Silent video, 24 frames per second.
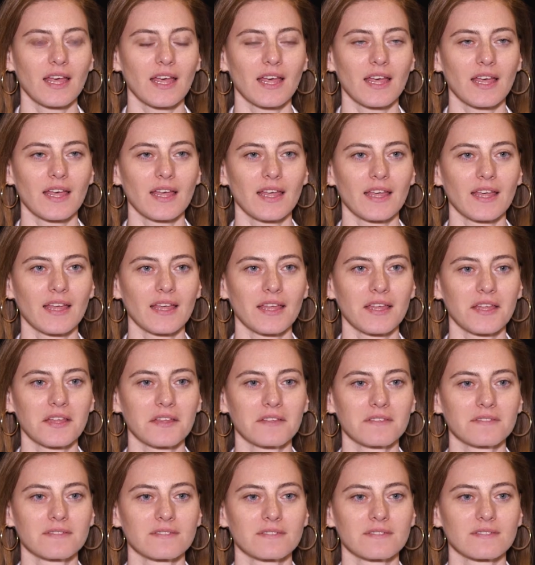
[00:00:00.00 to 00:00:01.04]

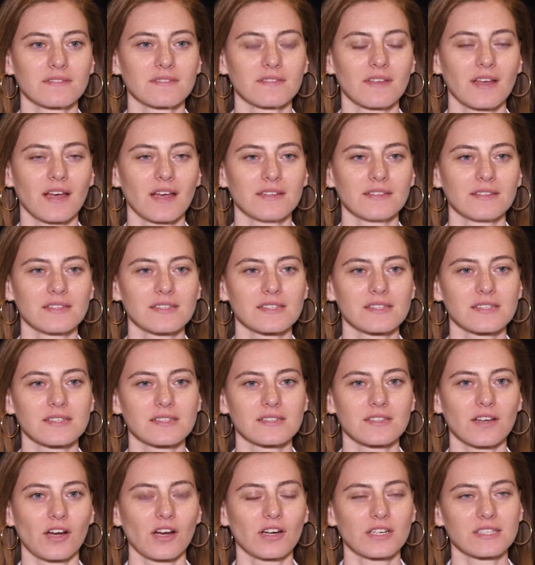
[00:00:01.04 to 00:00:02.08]
um, and this
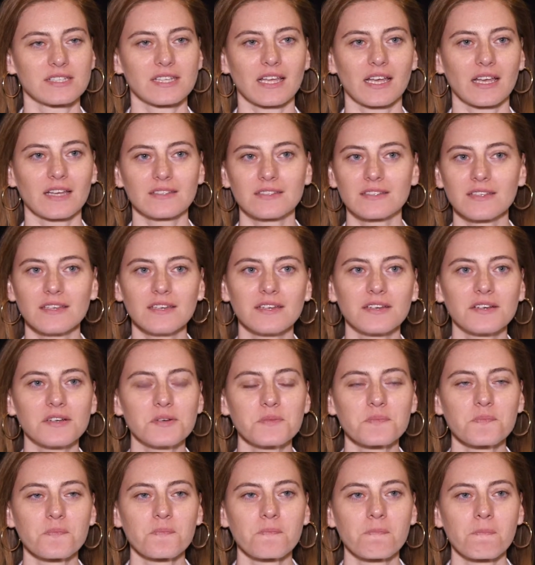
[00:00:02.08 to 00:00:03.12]
is our second year.
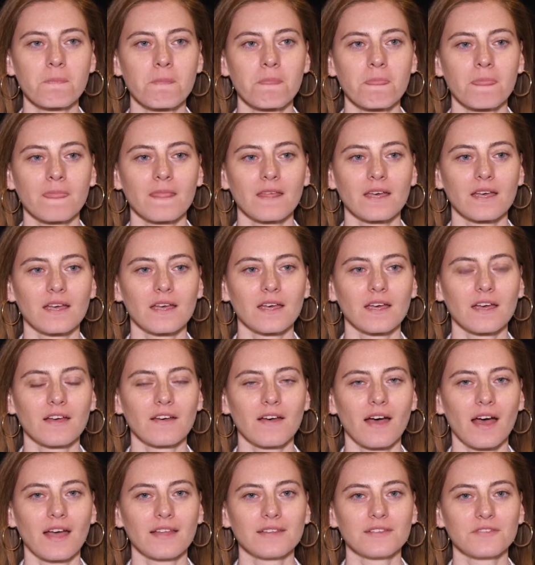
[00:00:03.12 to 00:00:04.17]
Uh,
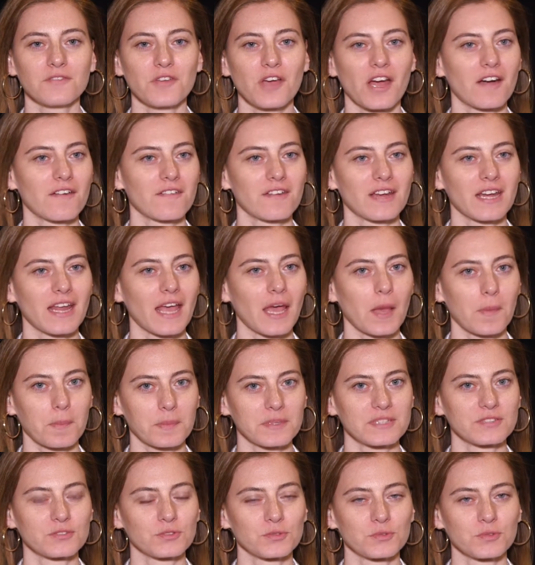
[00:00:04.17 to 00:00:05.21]
and we are very
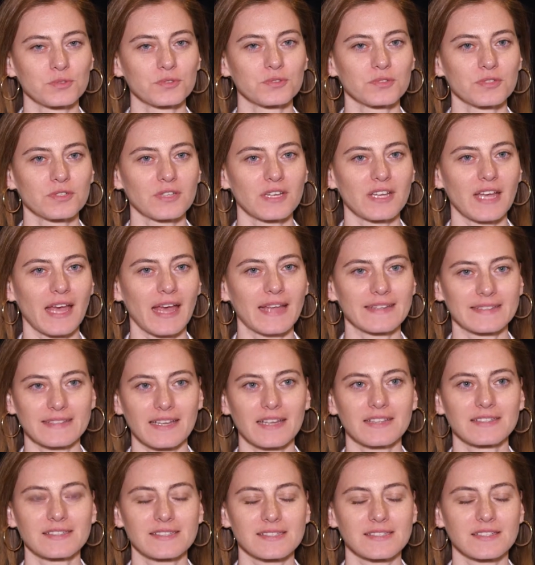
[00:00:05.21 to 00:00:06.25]
happy to uh,
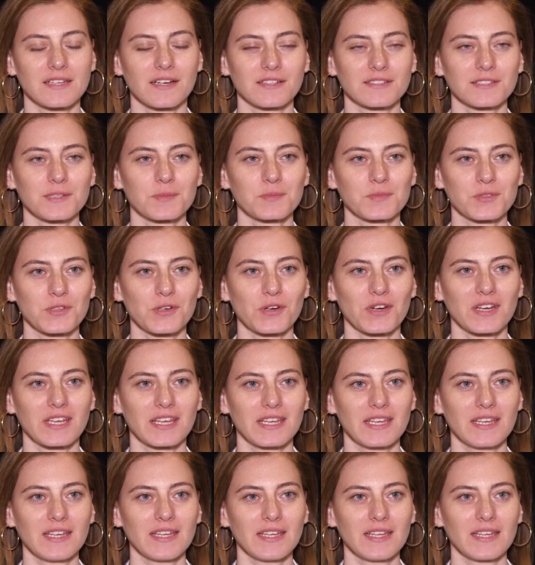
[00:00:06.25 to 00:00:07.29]
attend Startup
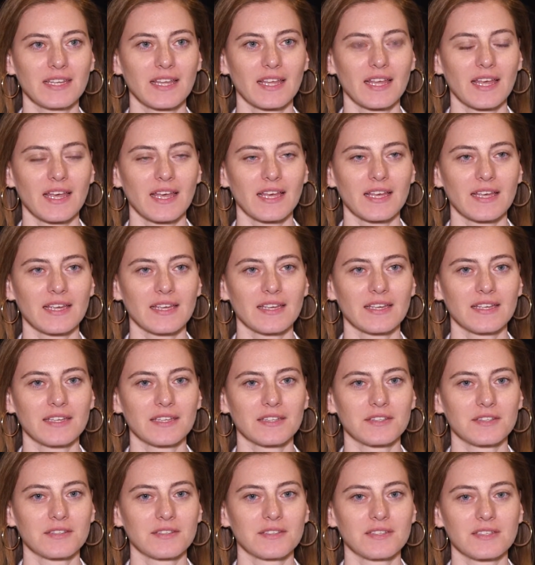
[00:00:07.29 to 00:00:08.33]
Turkey. It,
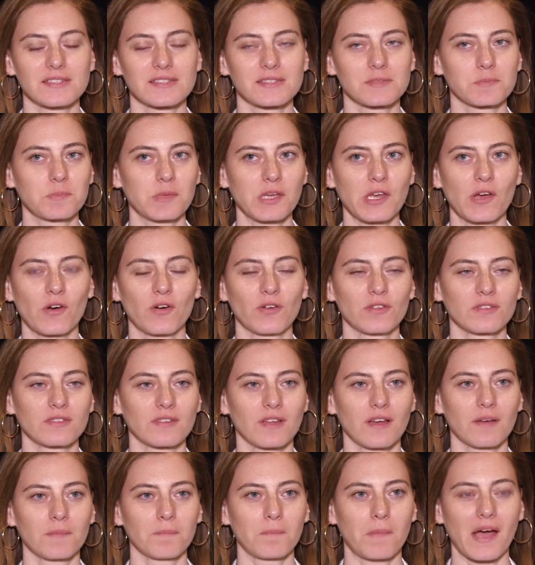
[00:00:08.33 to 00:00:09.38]
it's beyond
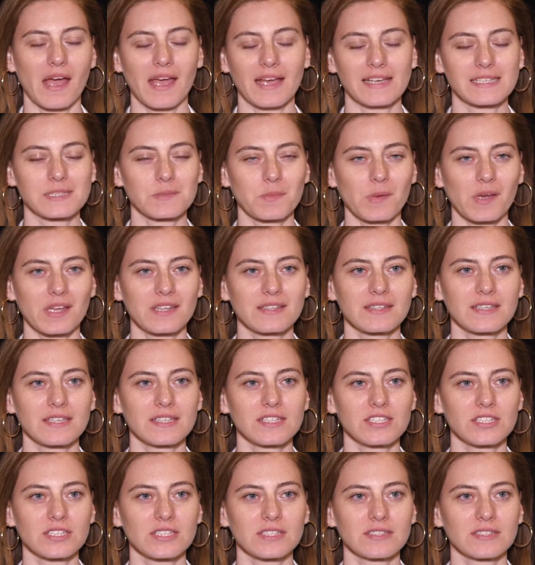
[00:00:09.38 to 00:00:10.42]
my
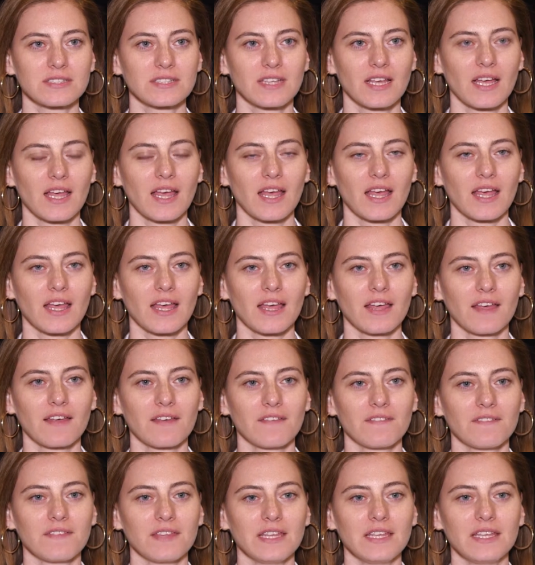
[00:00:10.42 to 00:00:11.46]
expectation. Uh,
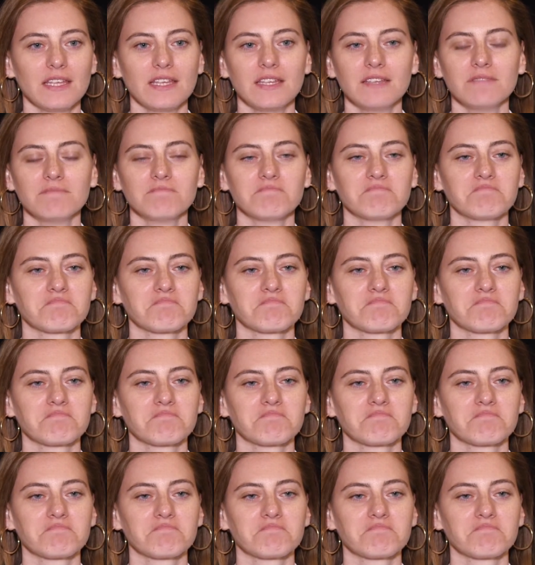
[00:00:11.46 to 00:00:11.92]
we